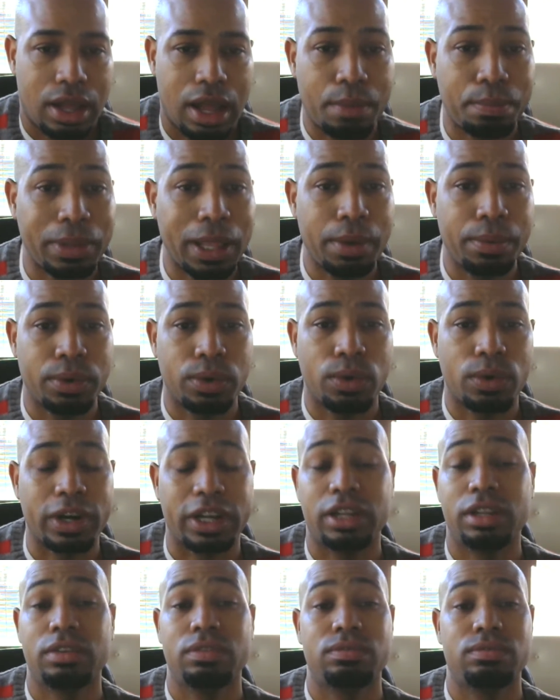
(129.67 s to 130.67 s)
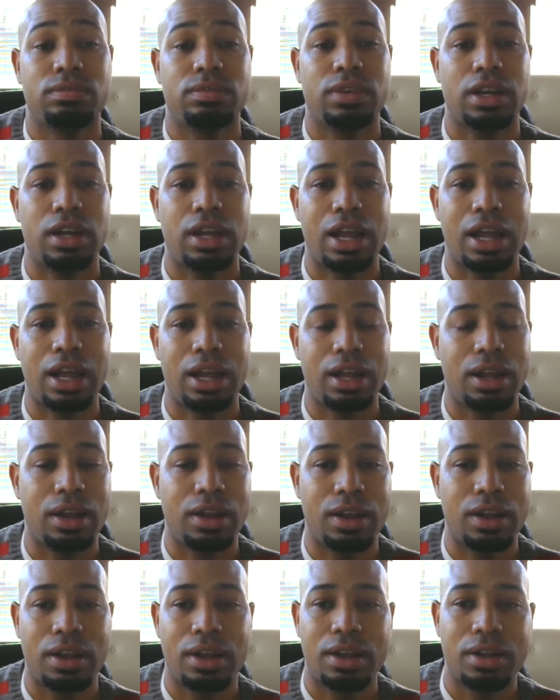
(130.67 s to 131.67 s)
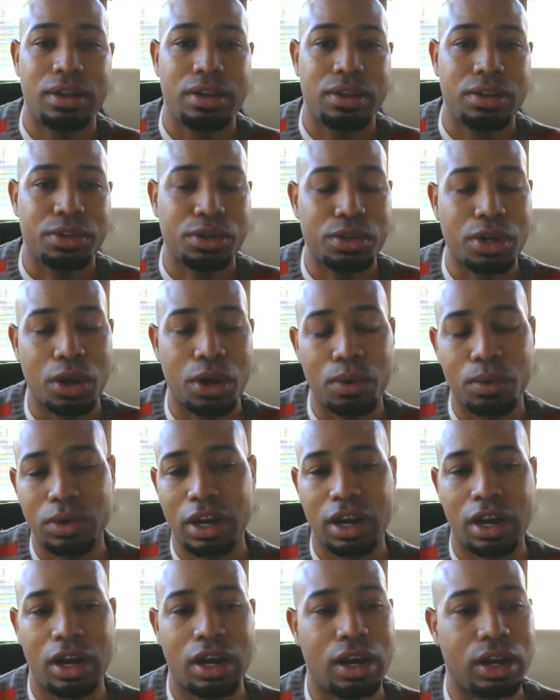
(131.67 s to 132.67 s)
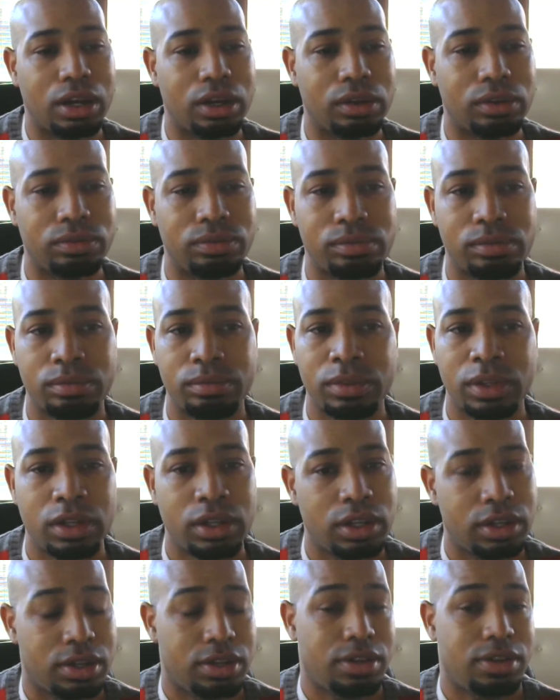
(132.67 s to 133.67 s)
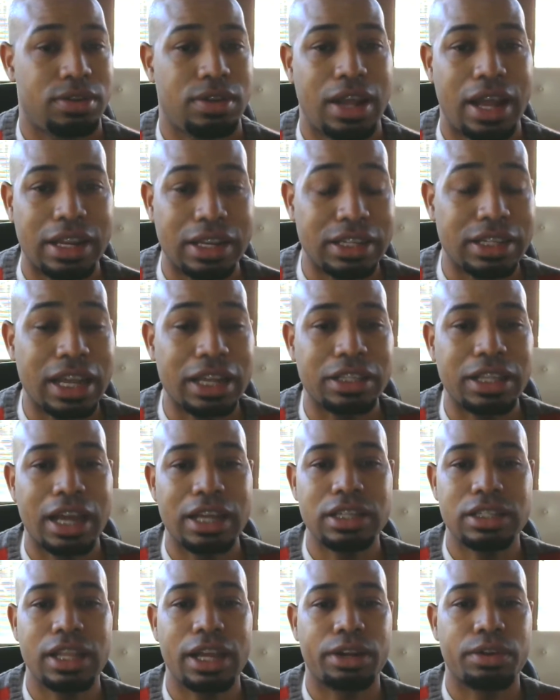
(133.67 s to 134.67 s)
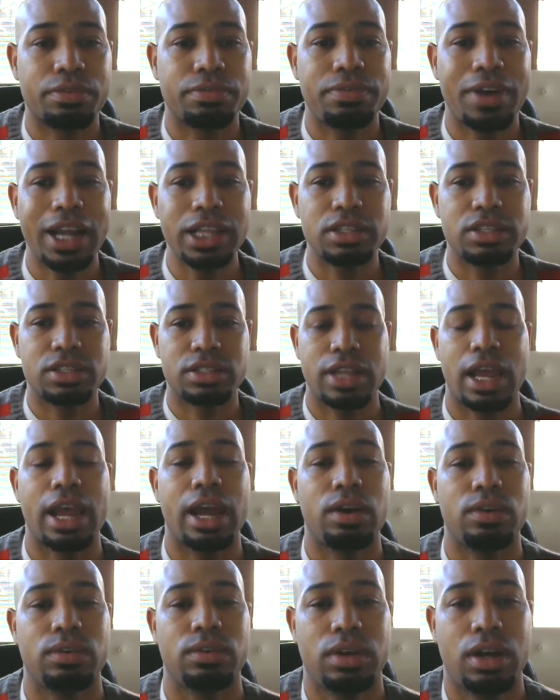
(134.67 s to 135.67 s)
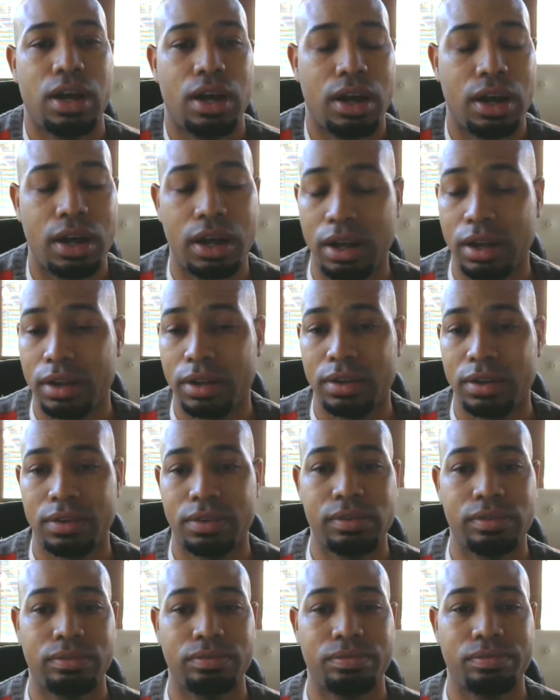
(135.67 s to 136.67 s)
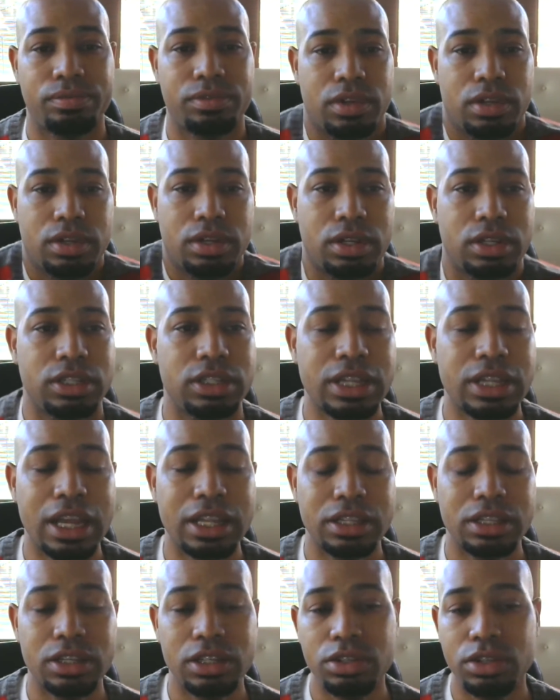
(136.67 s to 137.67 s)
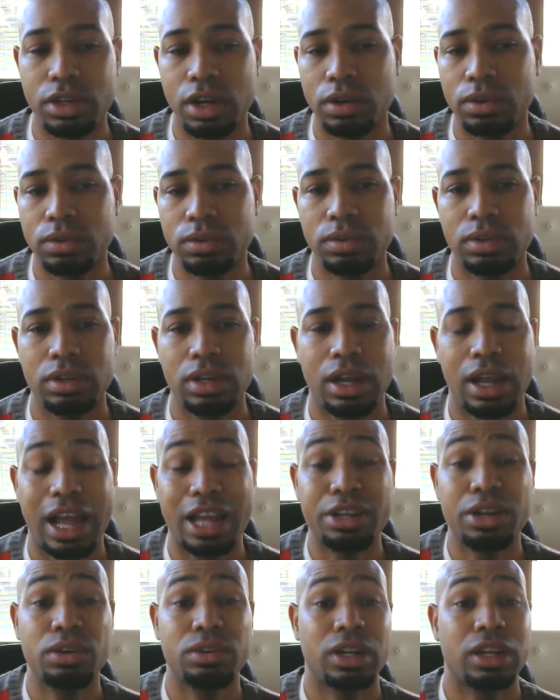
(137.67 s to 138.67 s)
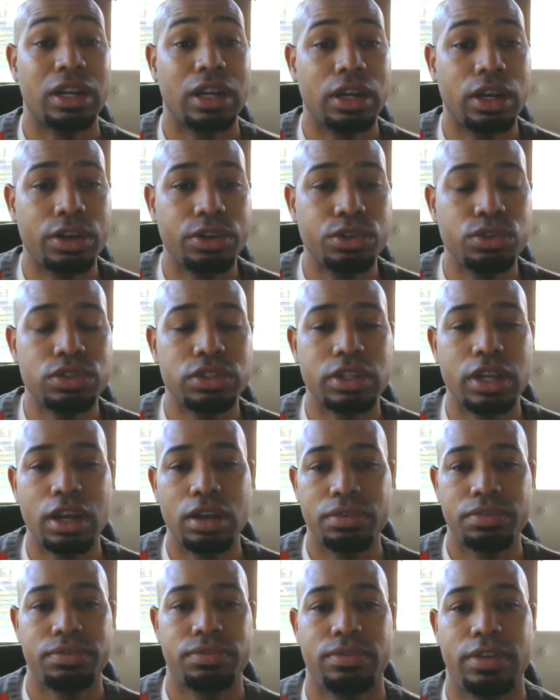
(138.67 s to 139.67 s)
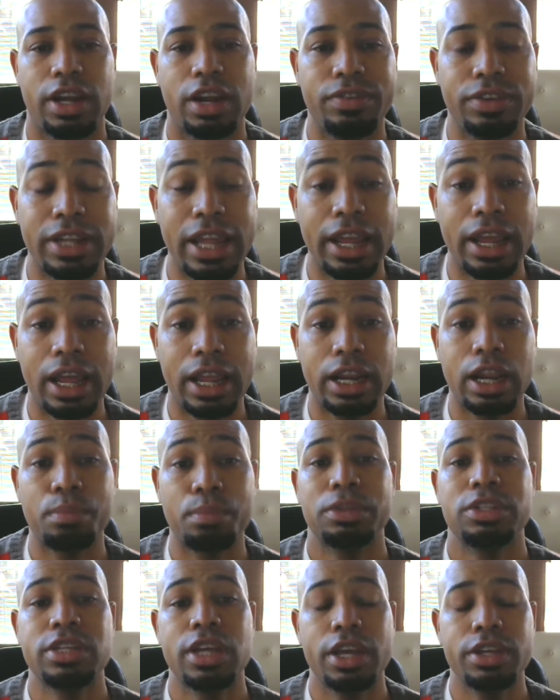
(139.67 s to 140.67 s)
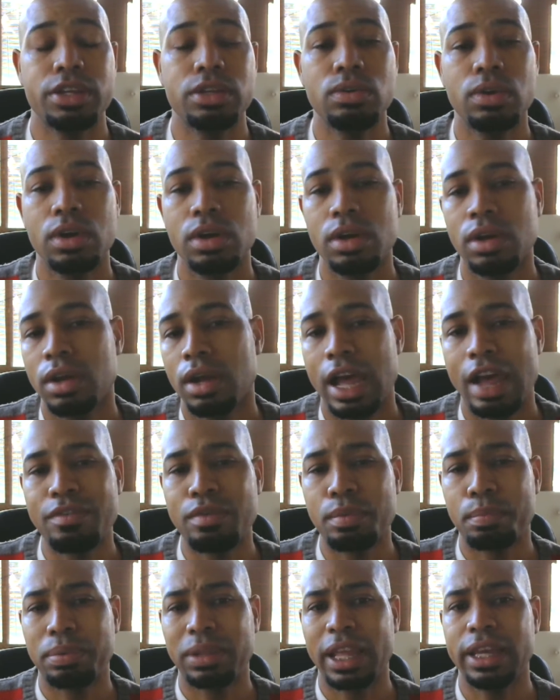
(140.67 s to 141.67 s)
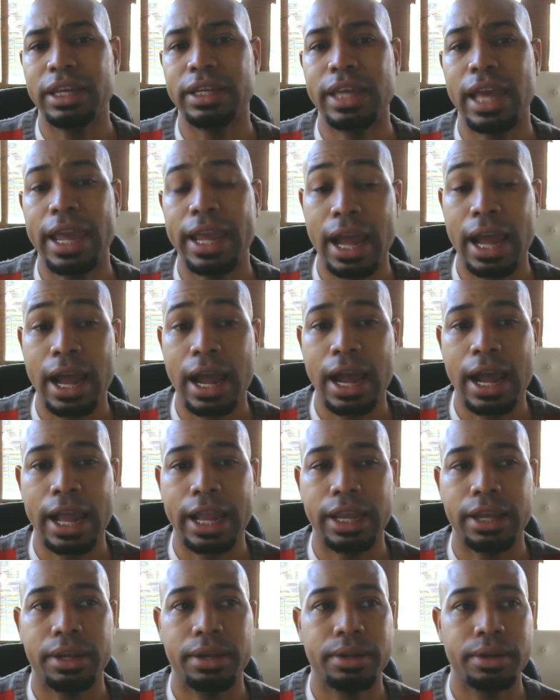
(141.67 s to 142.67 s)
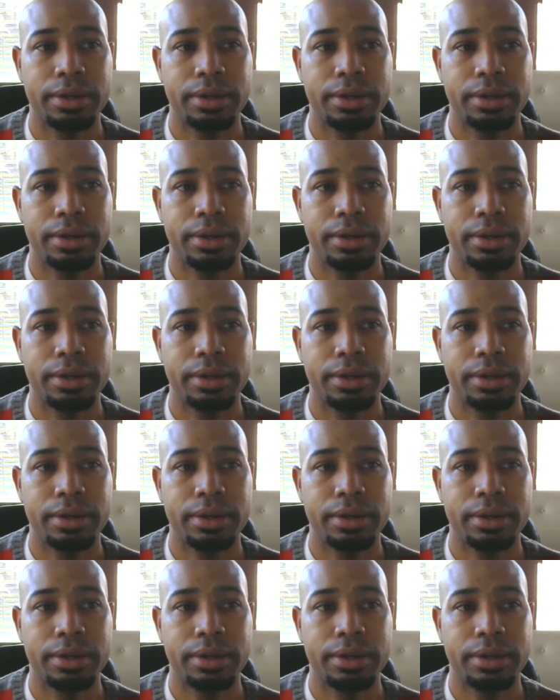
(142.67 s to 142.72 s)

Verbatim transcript: I play with Orchid. You know, uh, I just like I just like her fighting style. Uh, she's not, you know, I know I learn new stuff every day, and I'm gonna tell you, I haven't played KI